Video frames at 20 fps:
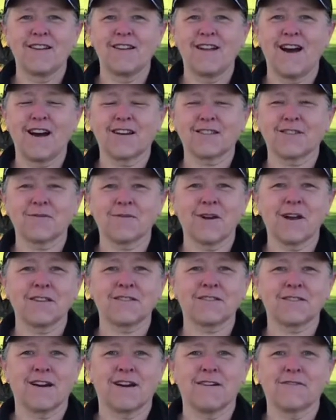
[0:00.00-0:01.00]
knock the
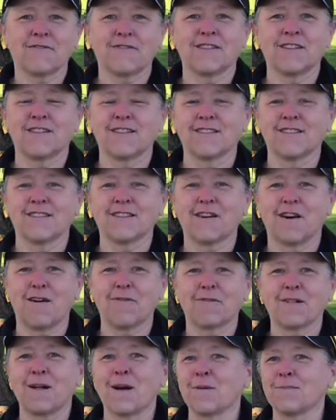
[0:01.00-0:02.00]
rust off the, the
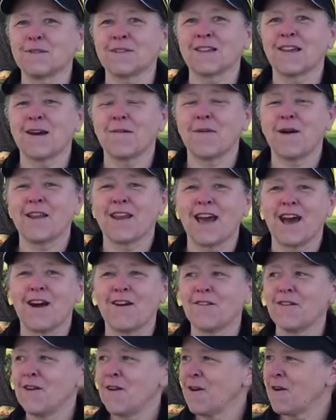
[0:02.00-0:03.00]
golf clubs and come on
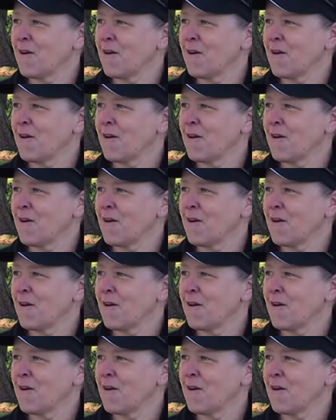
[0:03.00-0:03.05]
out.